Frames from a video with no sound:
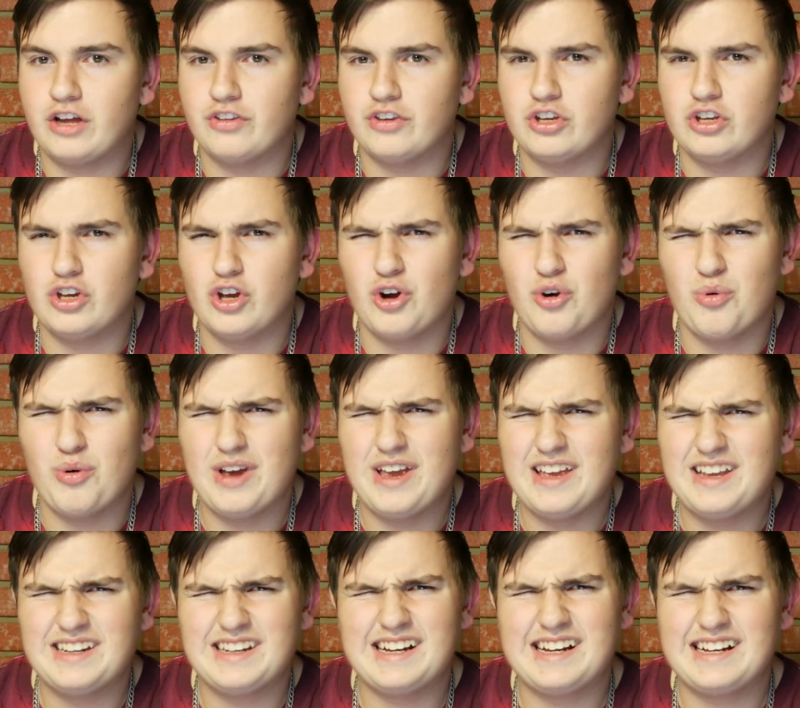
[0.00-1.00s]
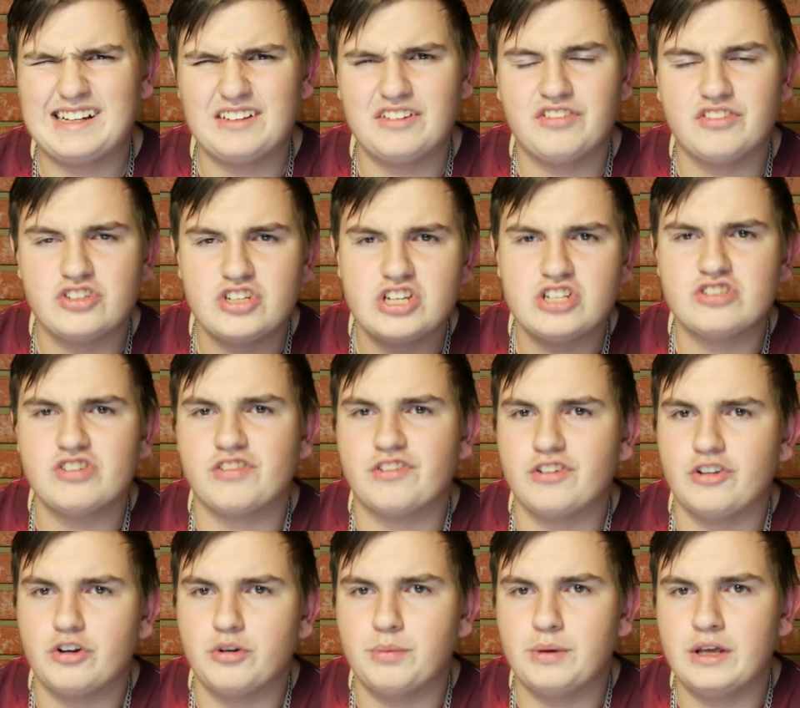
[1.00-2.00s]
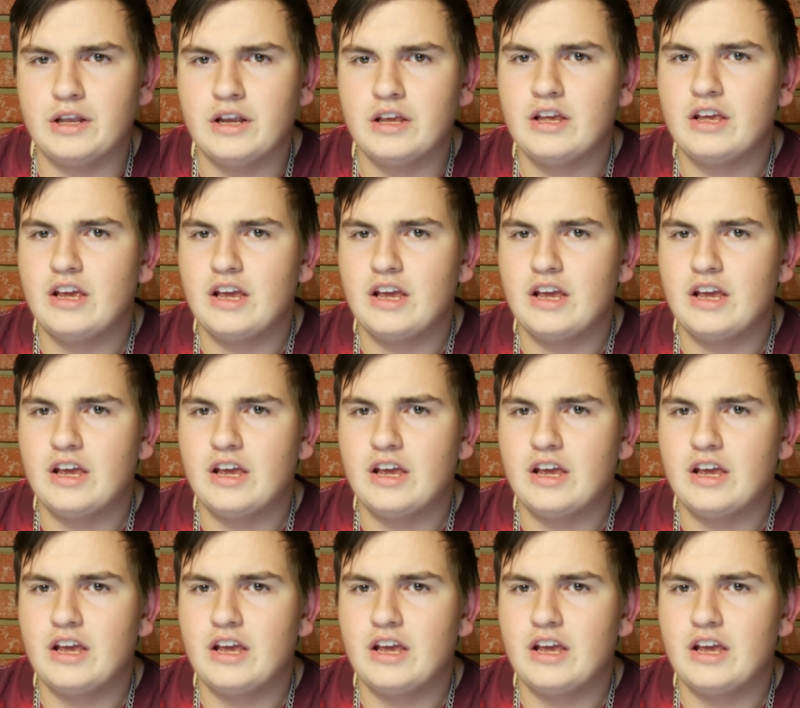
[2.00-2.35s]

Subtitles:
and then you go, wait, nah, let's change this a little bit.